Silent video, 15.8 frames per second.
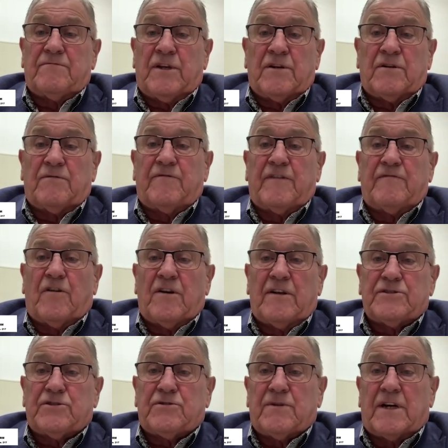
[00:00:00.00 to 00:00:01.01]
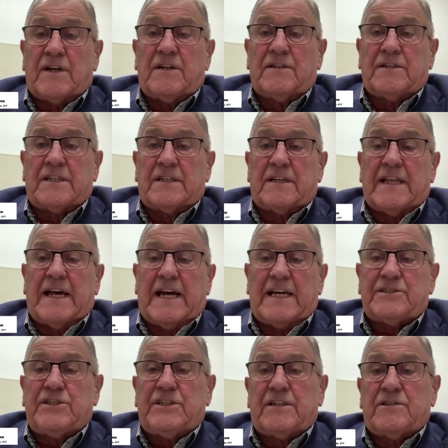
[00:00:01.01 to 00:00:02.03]
you know, we've all struggled in the
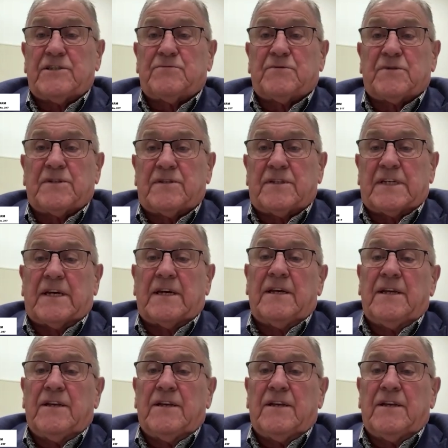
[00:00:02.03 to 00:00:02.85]
last years with uh,